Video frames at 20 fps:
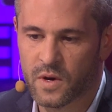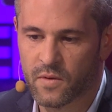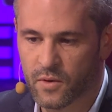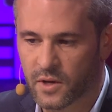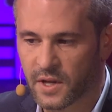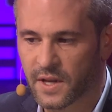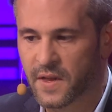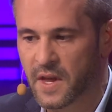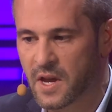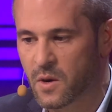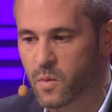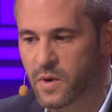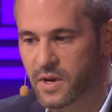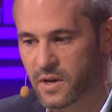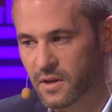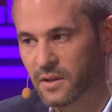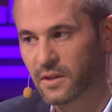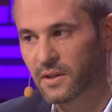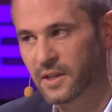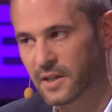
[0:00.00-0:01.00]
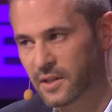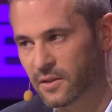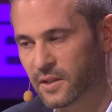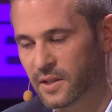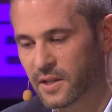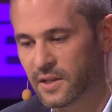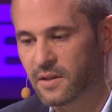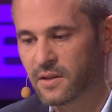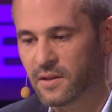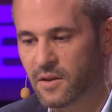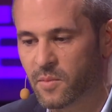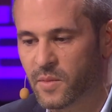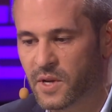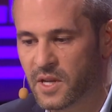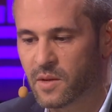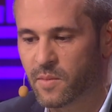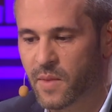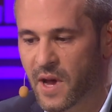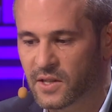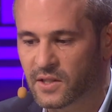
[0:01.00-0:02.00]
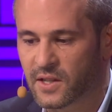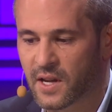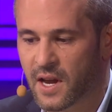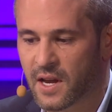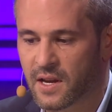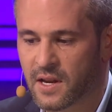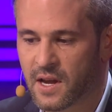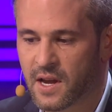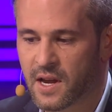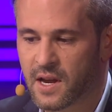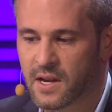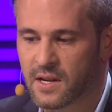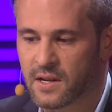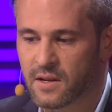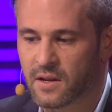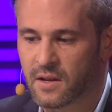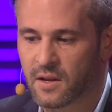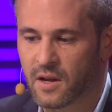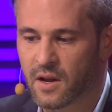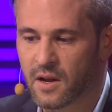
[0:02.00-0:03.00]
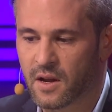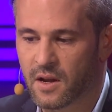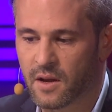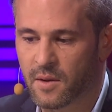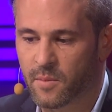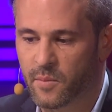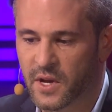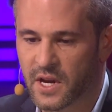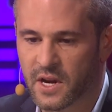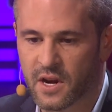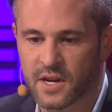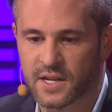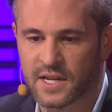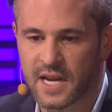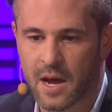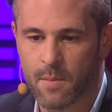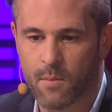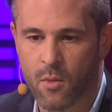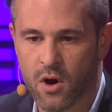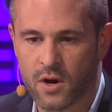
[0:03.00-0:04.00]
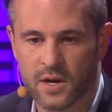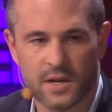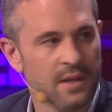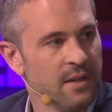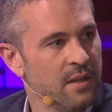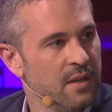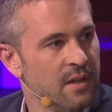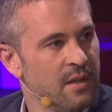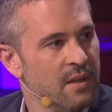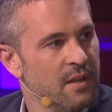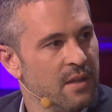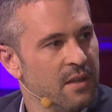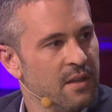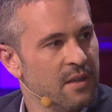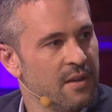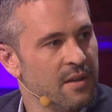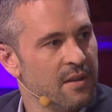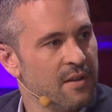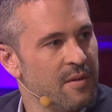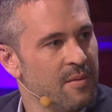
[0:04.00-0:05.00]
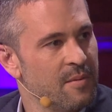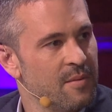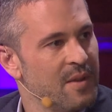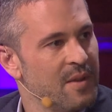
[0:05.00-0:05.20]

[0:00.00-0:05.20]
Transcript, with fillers: we really think we could literally you know, be the best at, and what a, is a big untapped market. Um,